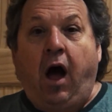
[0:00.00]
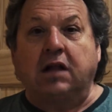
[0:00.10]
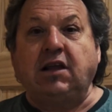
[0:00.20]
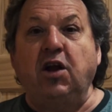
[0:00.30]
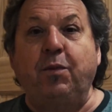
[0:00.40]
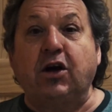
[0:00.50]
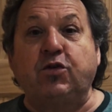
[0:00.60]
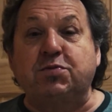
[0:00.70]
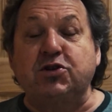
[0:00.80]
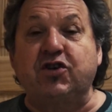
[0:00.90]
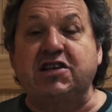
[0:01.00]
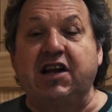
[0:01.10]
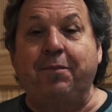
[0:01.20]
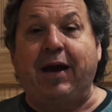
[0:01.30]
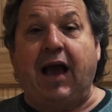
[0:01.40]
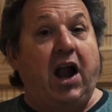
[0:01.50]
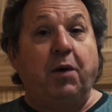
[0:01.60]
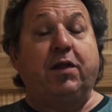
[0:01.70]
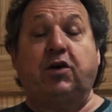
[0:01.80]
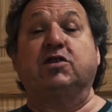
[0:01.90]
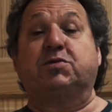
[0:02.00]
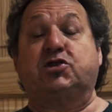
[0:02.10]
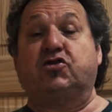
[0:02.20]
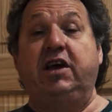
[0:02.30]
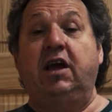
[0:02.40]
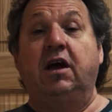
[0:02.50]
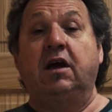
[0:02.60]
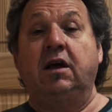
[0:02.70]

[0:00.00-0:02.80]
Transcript: I don't know where the Christmas tree is going to be. I don't want the Christmas tree.